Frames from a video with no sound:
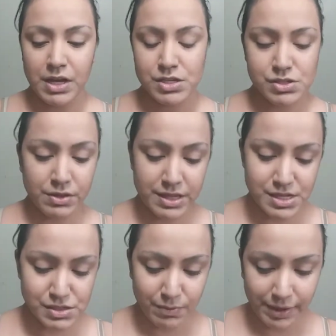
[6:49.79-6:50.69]
So
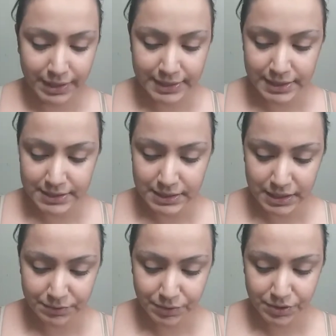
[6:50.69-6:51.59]
this one, it doesn't
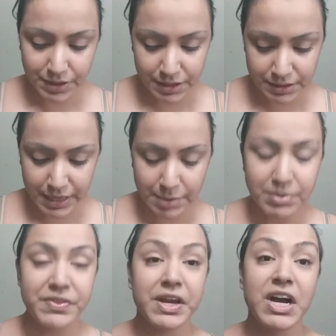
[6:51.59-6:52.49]
give you the name
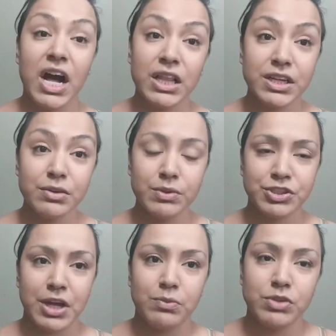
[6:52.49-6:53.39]
of the color,
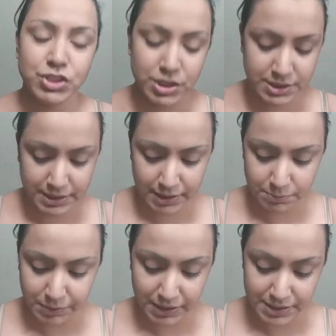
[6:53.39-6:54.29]
which I wish it
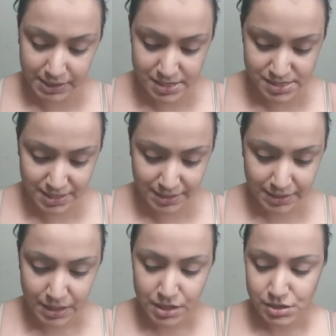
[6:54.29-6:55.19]
did, but it doesn't.
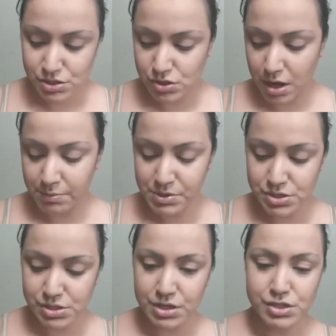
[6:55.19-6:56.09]
So I'm
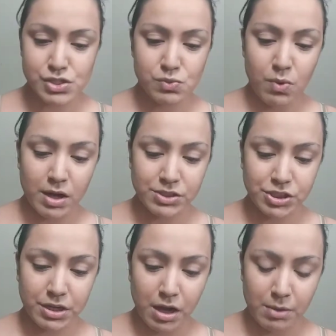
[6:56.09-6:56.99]
just going to swatch
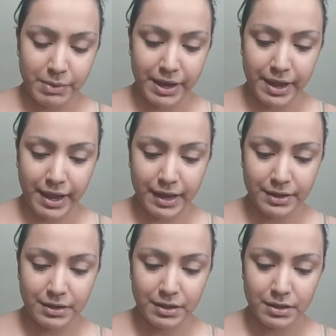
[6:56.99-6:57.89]
it on my
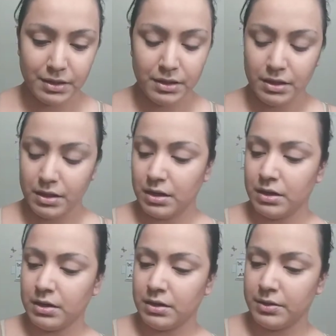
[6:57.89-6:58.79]
hand.
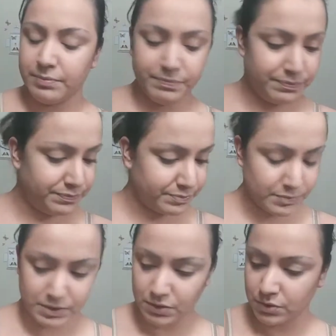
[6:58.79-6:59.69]
Um,
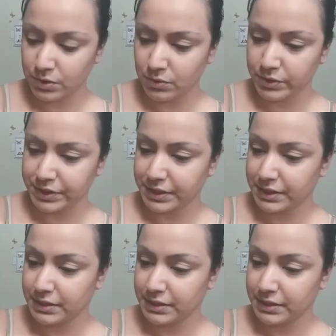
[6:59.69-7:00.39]
oh, Lord.